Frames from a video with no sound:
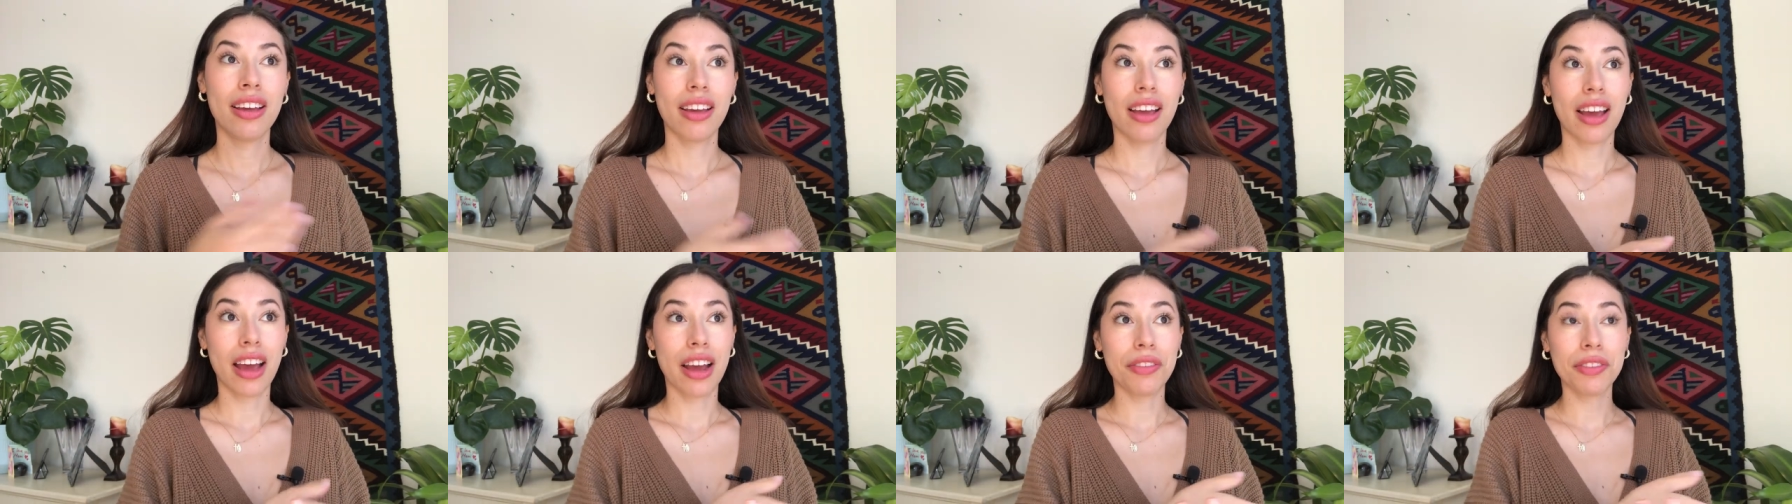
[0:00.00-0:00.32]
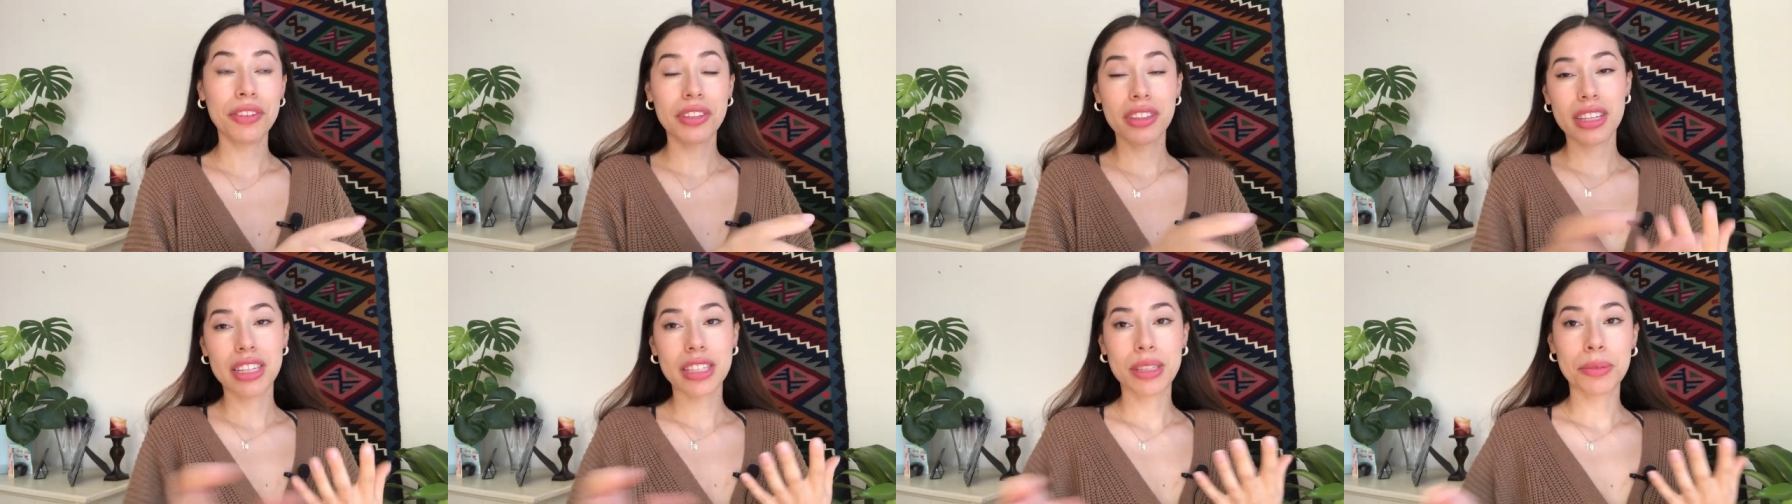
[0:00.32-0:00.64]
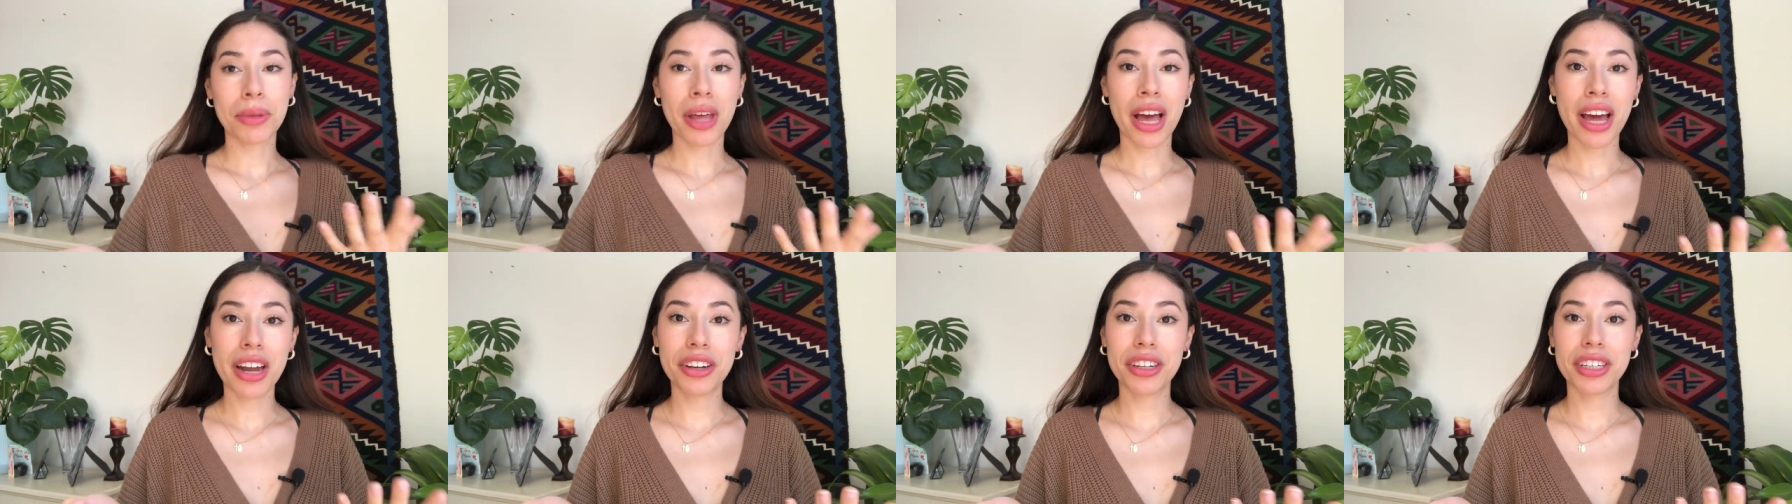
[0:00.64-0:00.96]
everything
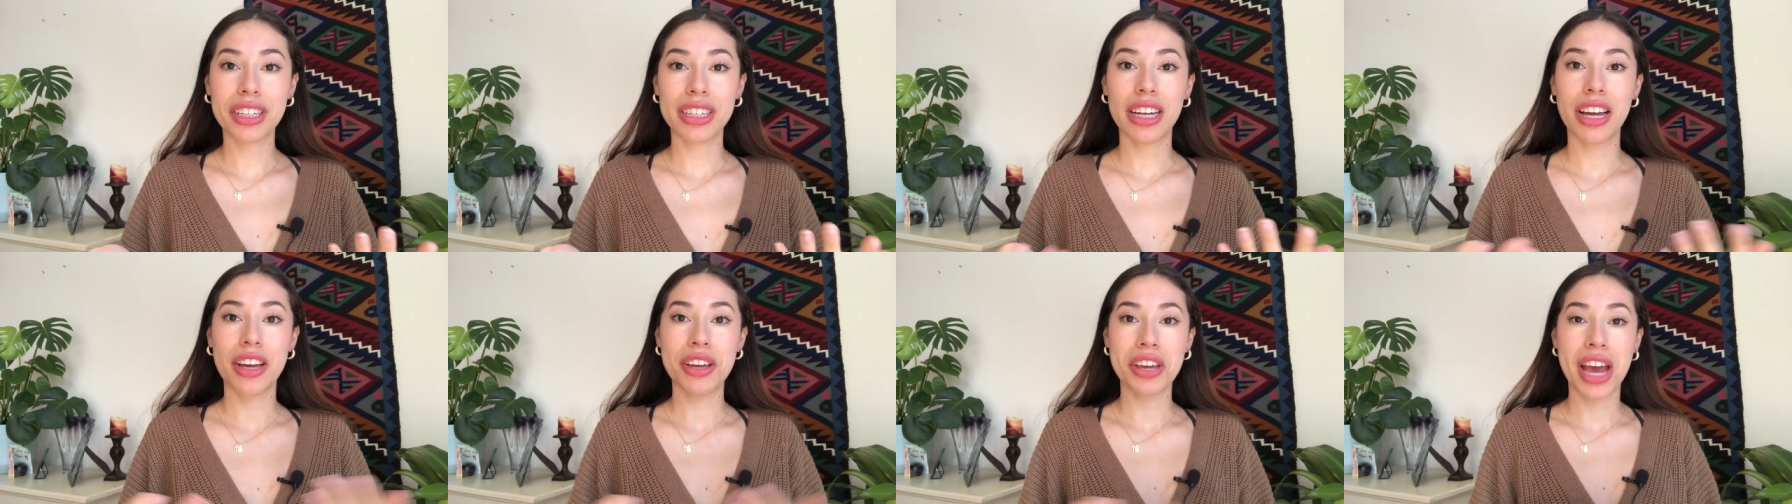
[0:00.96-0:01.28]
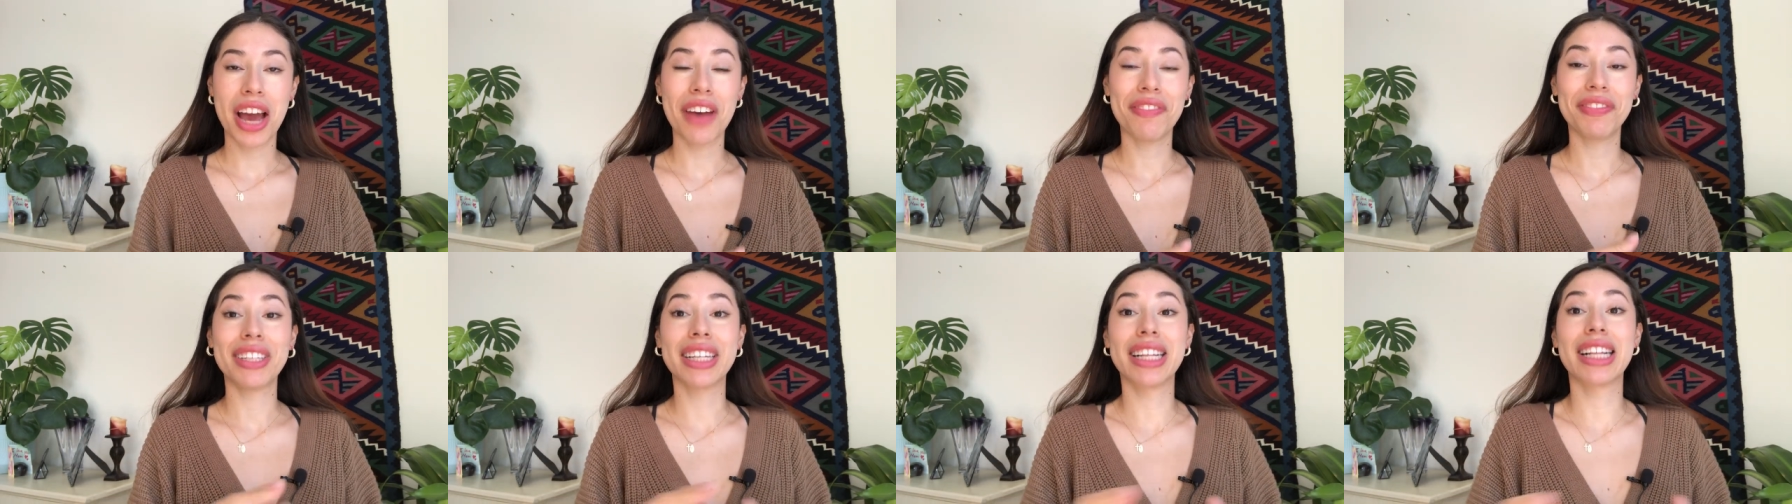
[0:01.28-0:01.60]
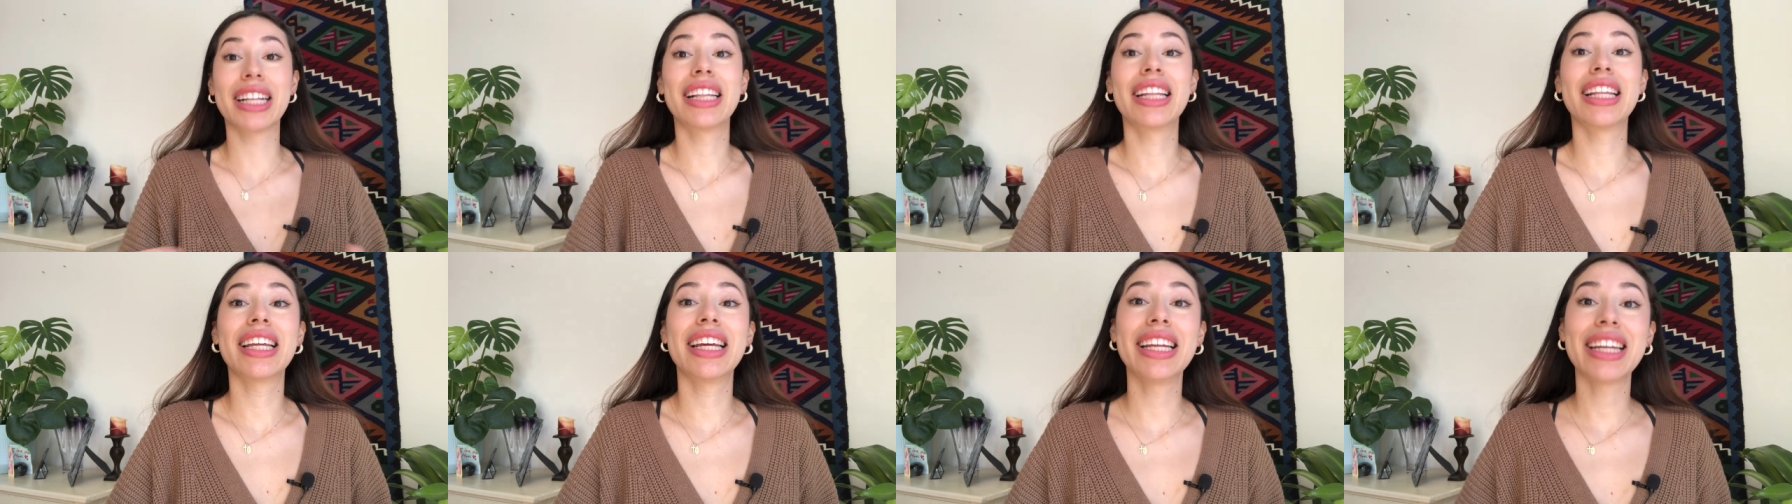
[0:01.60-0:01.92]
splattered and now you have to
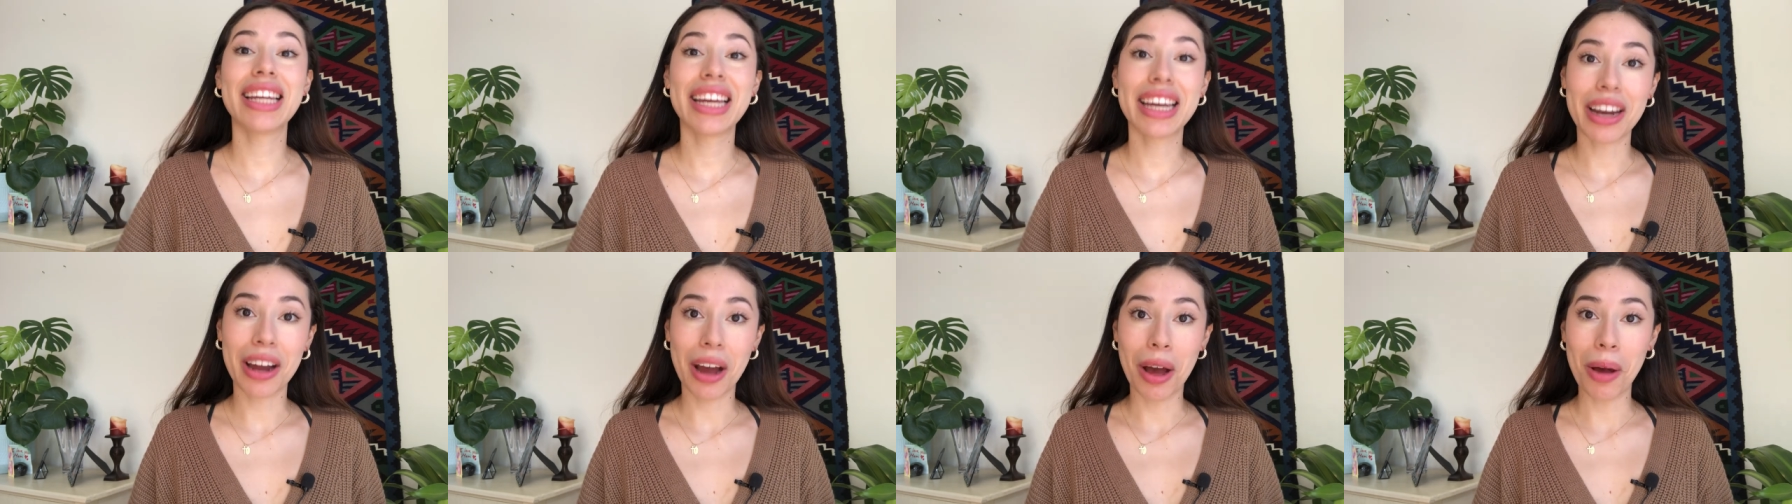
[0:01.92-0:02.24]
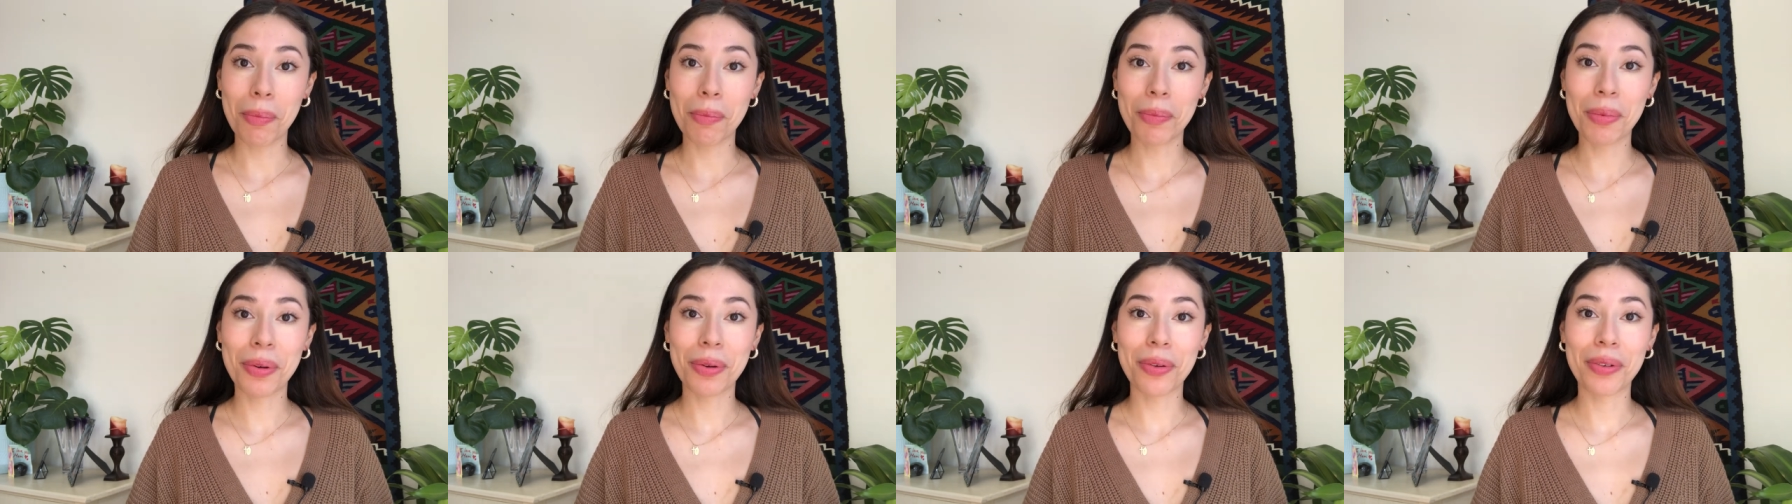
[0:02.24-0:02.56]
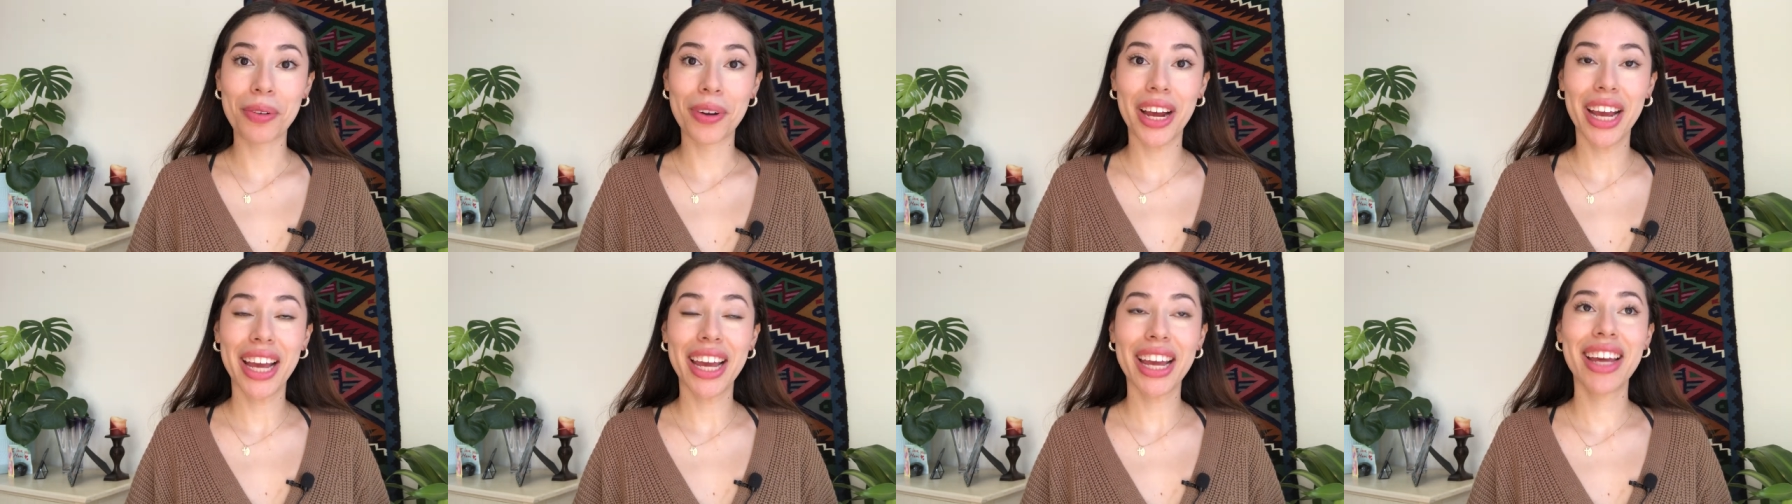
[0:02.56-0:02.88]
clean it up,
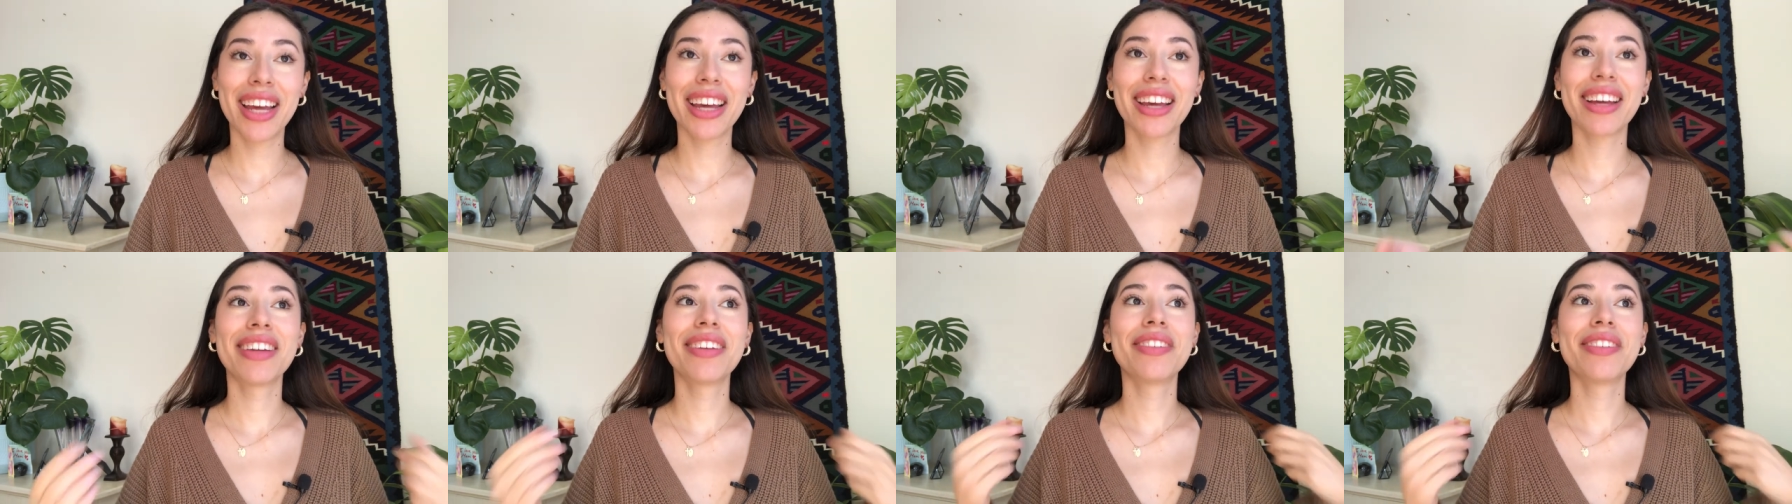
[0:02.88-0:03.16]
right?